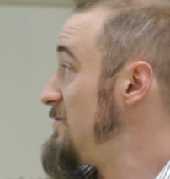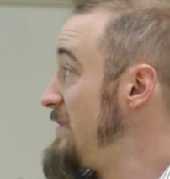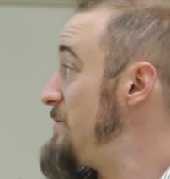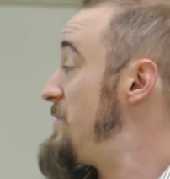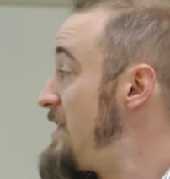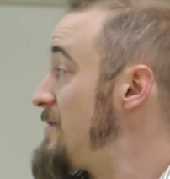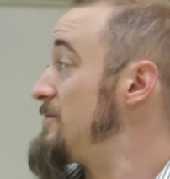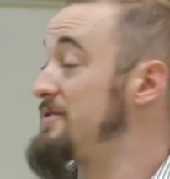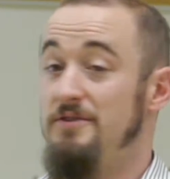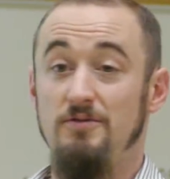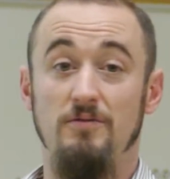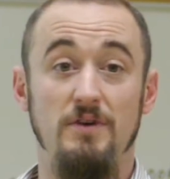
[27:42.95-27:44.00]
we'd be able
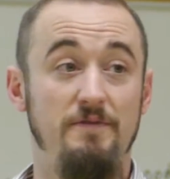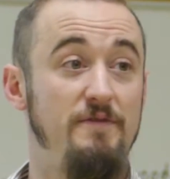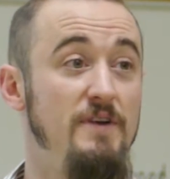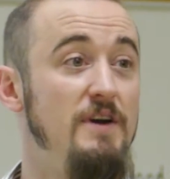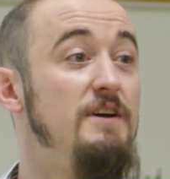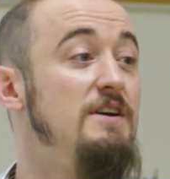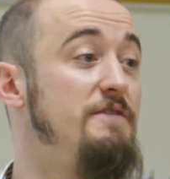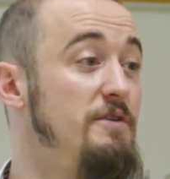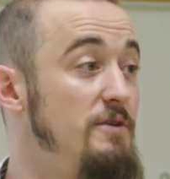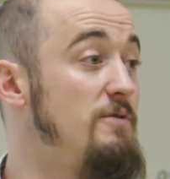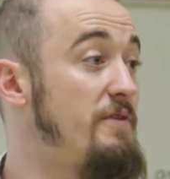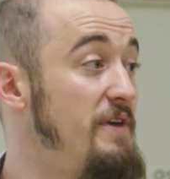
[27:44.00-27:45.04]
to, if you
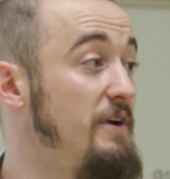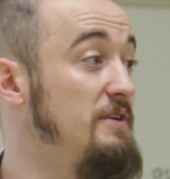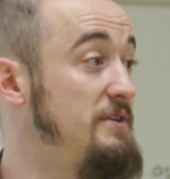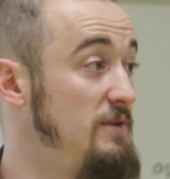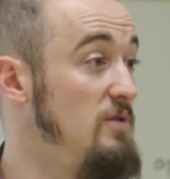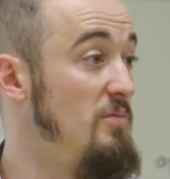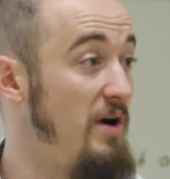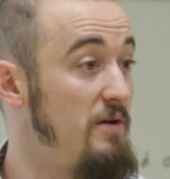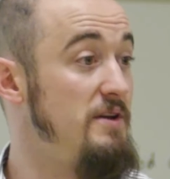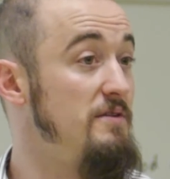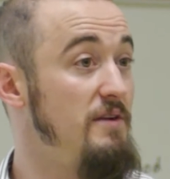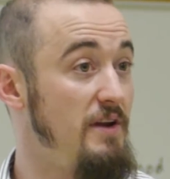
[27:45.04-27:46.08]
knew a thing or two
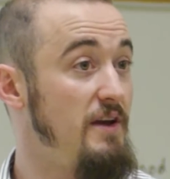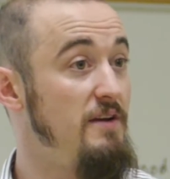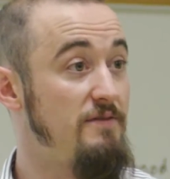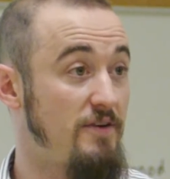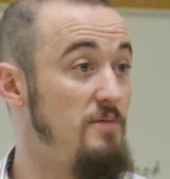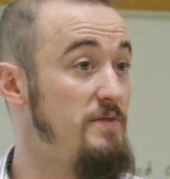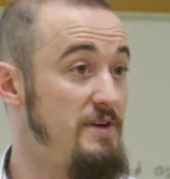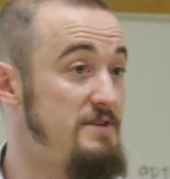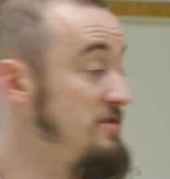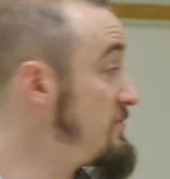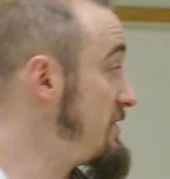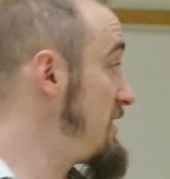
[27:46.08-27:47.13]
about Unity from
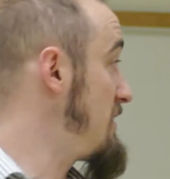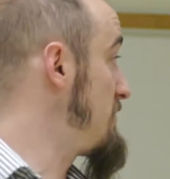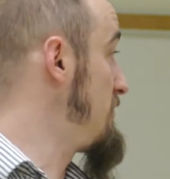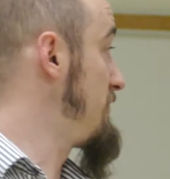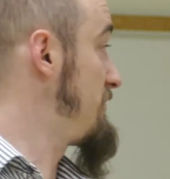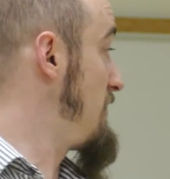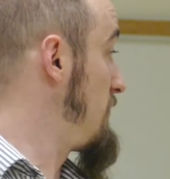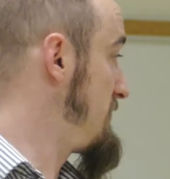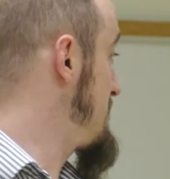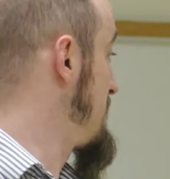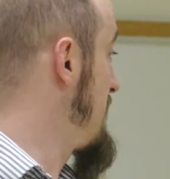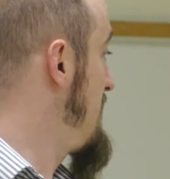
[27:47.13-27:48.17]
this, you'd be able, oh,
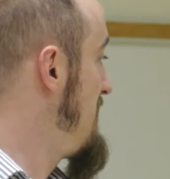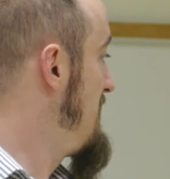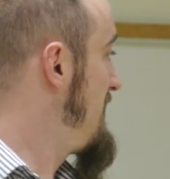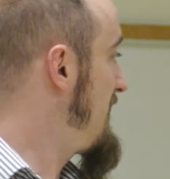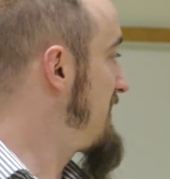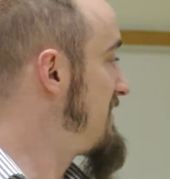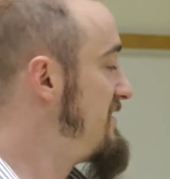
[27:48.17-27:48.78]
that's okay. Hey.